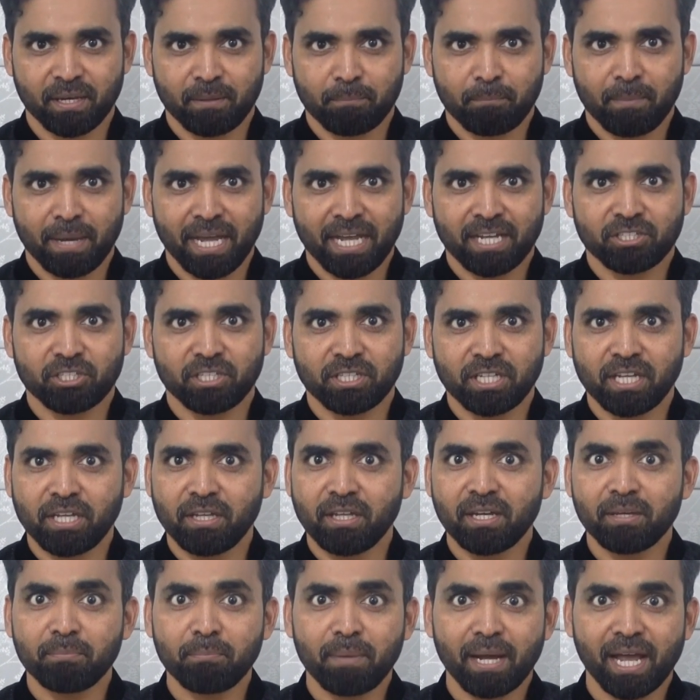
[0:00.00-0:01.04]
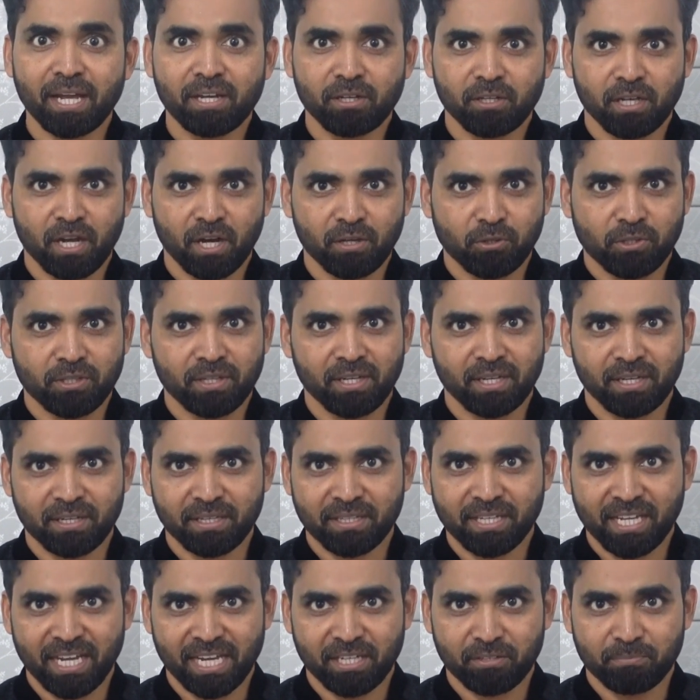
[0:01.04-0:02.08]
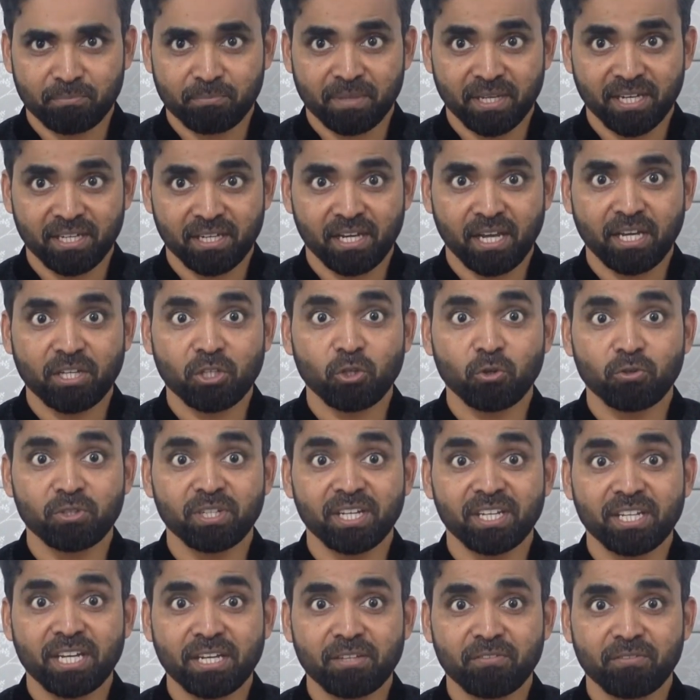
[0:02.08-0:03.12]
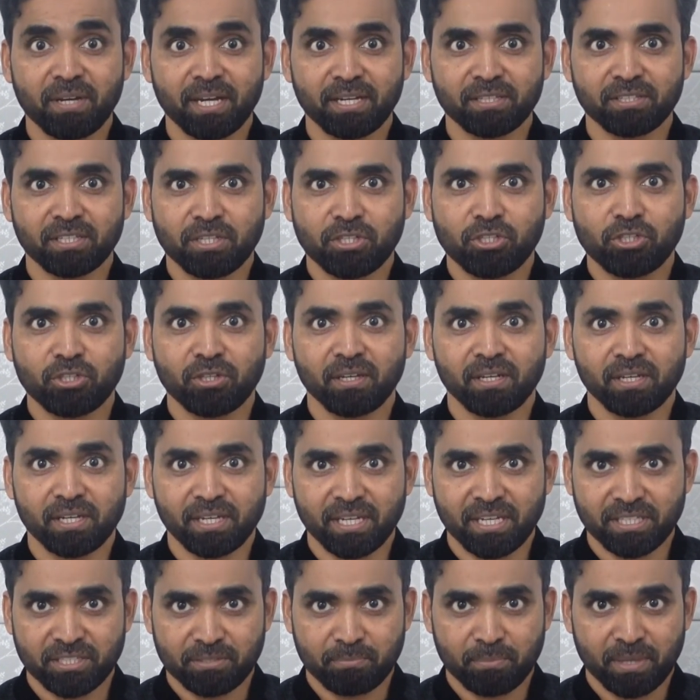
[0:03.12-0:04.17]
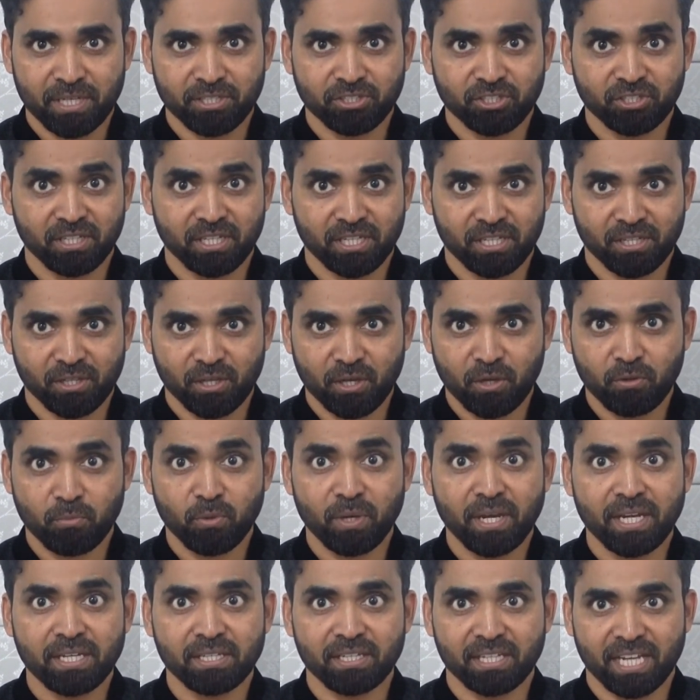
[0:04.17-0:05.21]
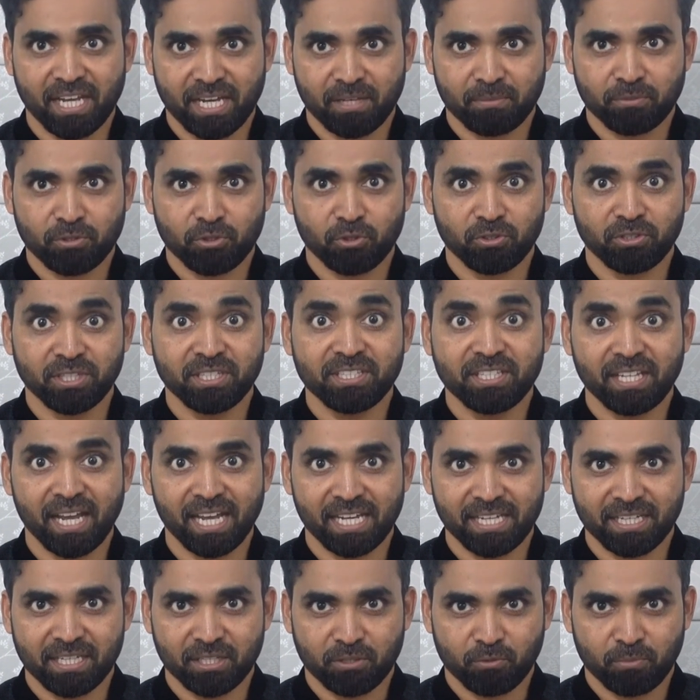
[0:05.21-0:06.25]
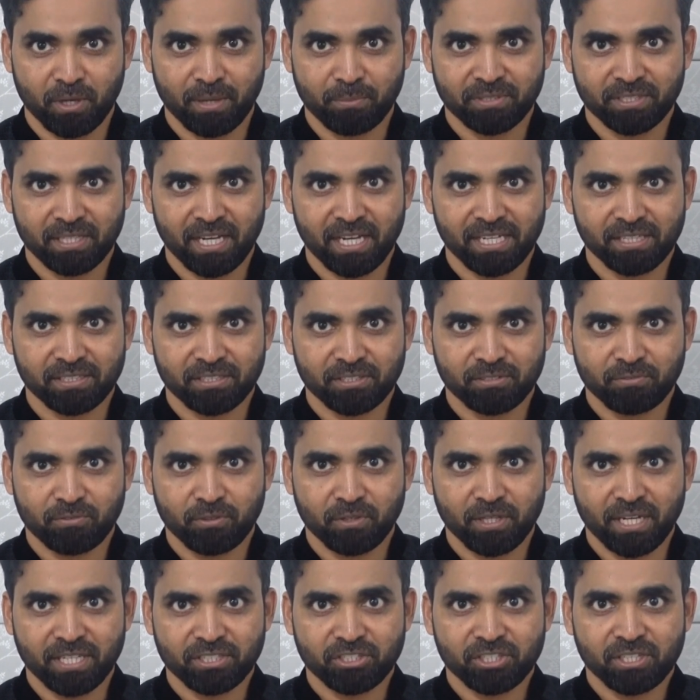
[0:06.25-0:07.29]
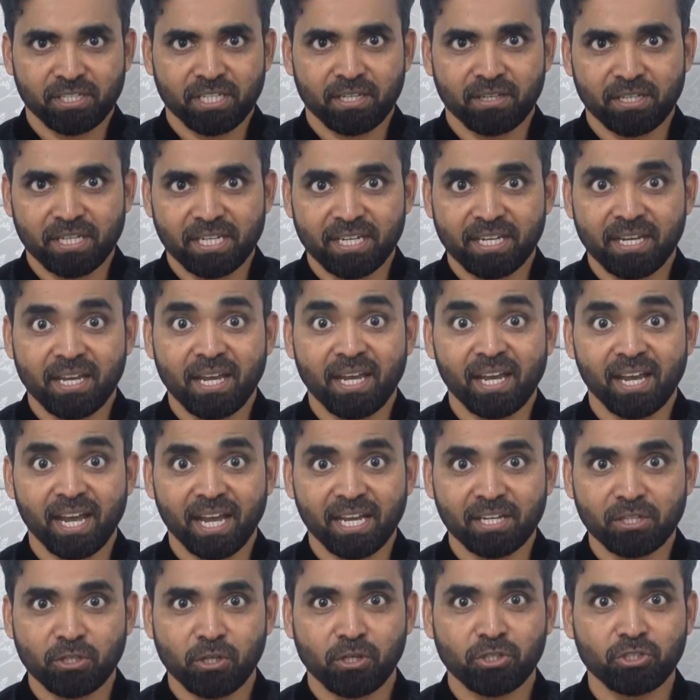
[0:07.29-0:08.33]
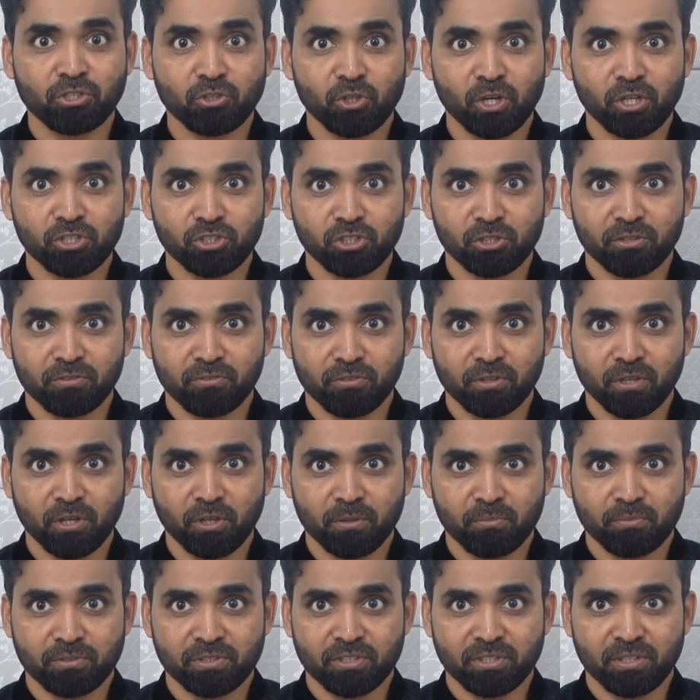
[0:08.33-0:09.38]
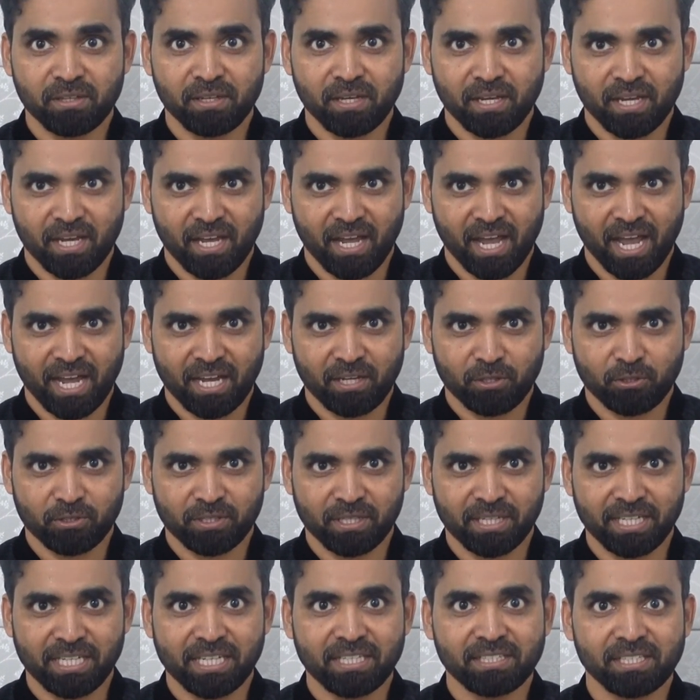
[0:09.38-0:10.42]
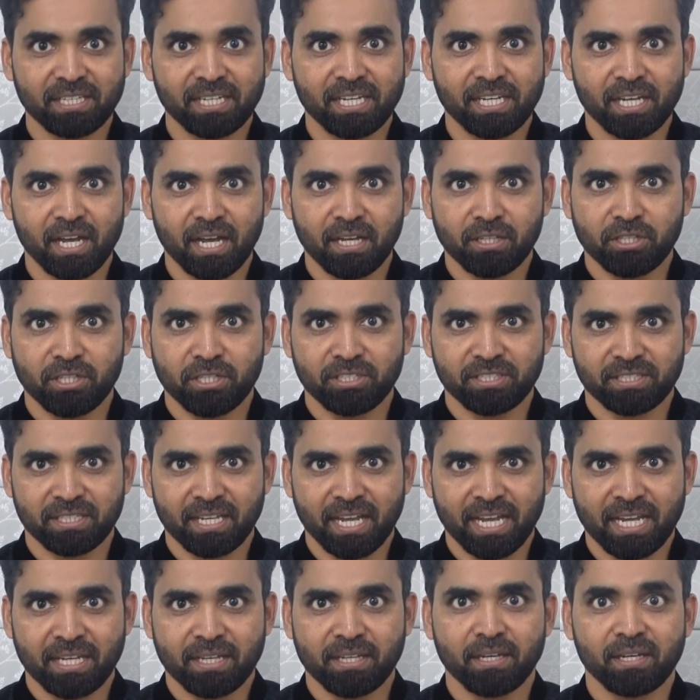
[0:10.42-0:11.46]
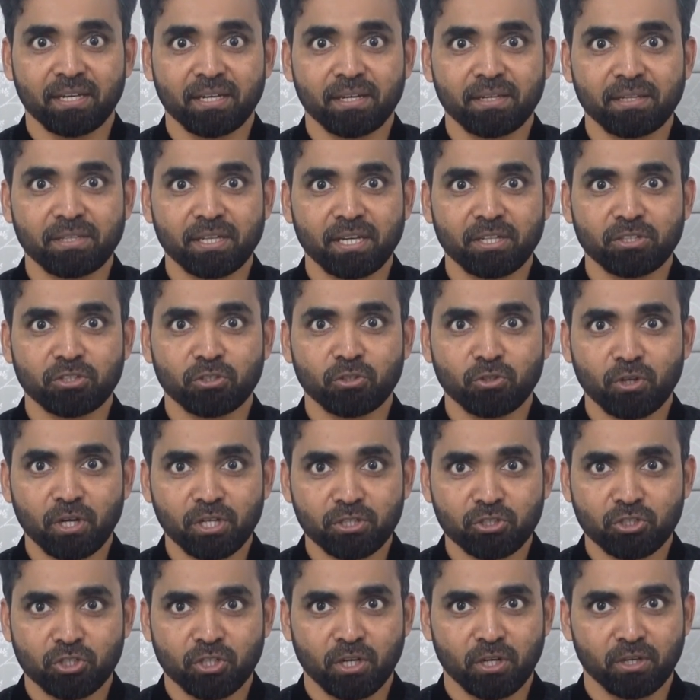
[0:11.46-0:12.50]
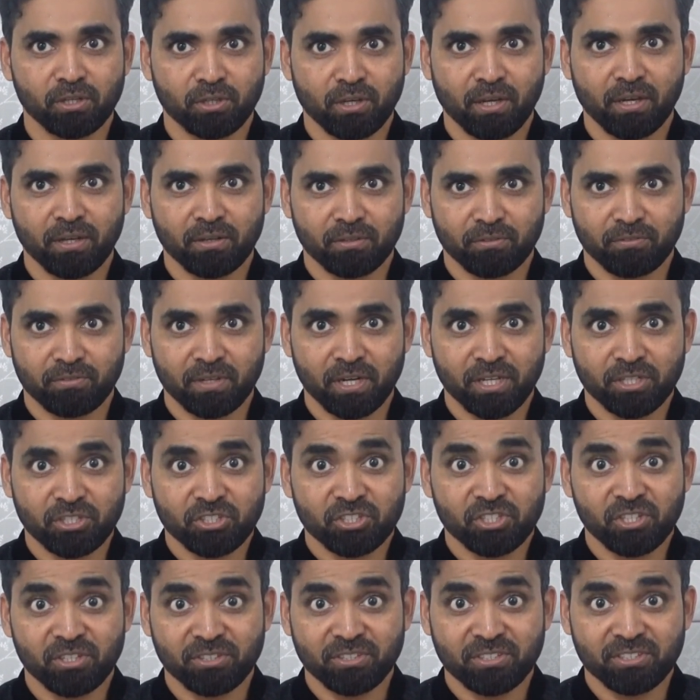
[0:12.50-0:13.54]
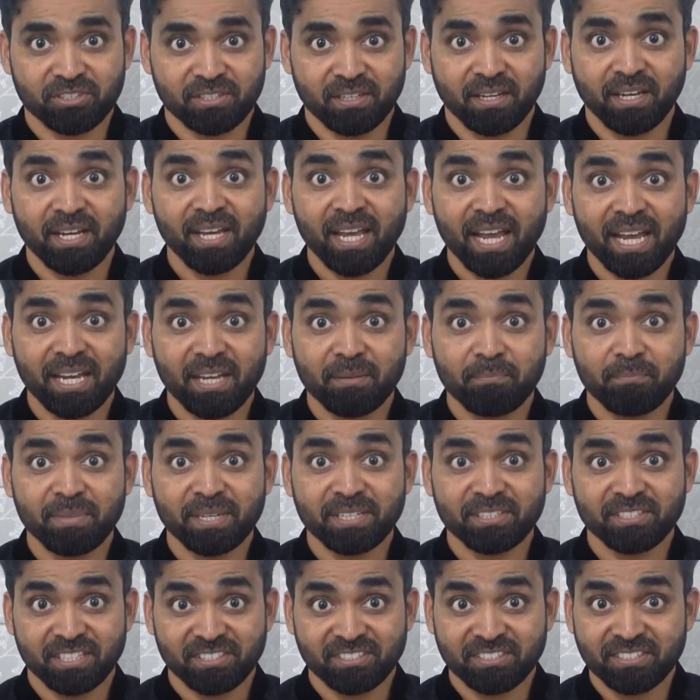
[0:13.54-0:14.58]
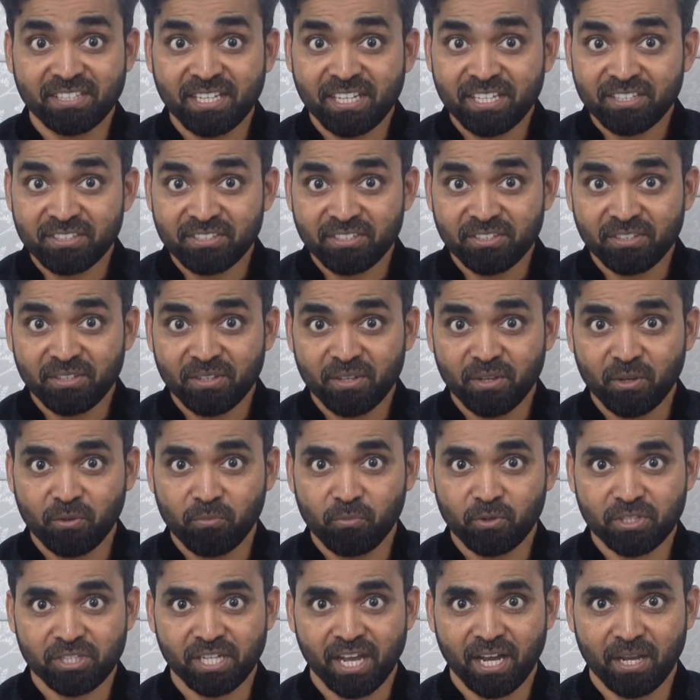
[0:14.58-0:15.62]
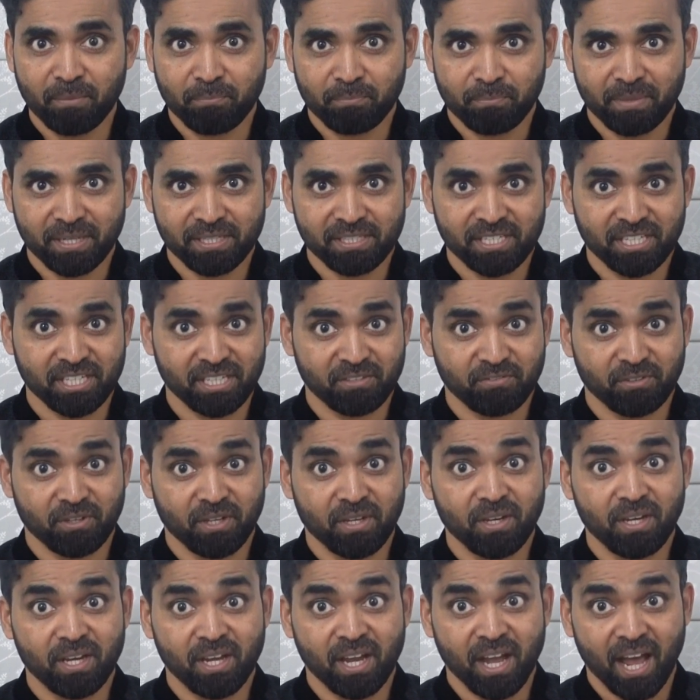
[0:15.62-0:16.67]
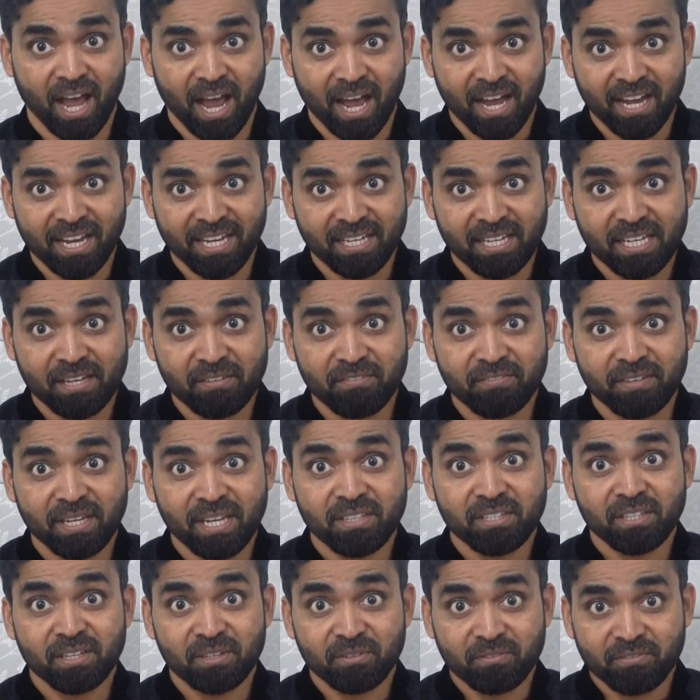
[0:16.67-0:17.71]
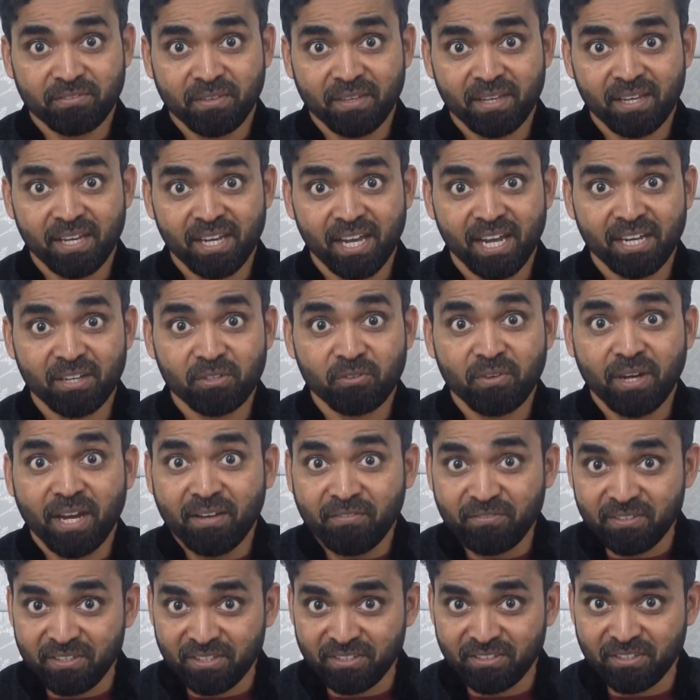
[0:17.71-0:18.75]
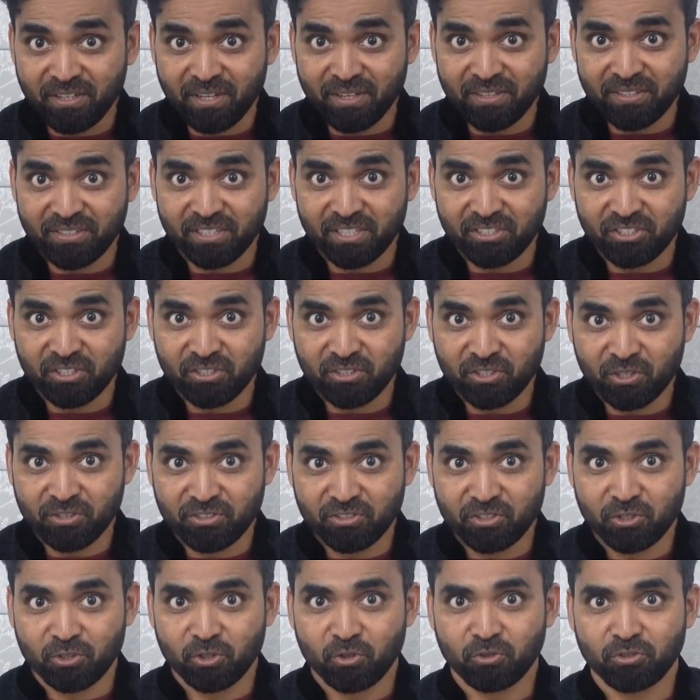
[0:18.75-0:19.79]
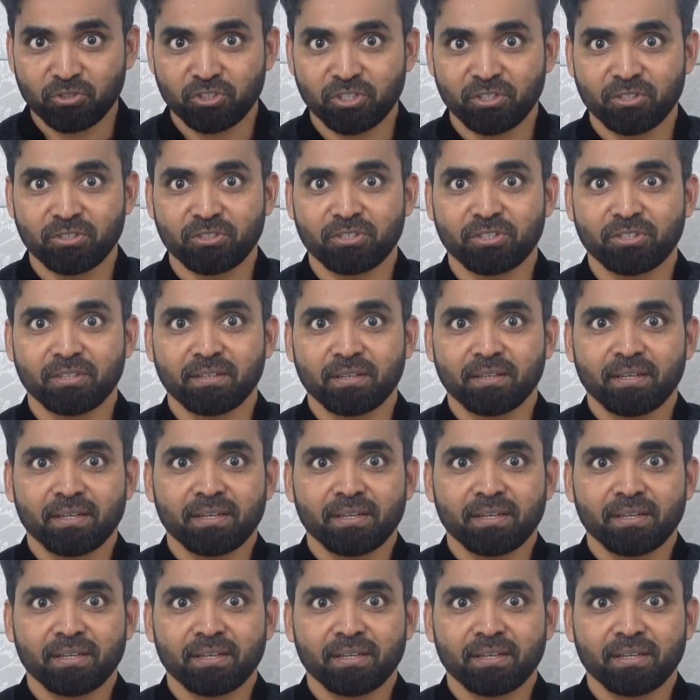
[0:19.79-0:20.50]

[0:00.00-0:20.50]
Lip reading: My engineering background gave me a unique advantage, especially when it came to designing websites for engineering and construction firms. I could easily understand their structure, functions, and business needs, which helped me deliver highly effective and relevant digital solutions.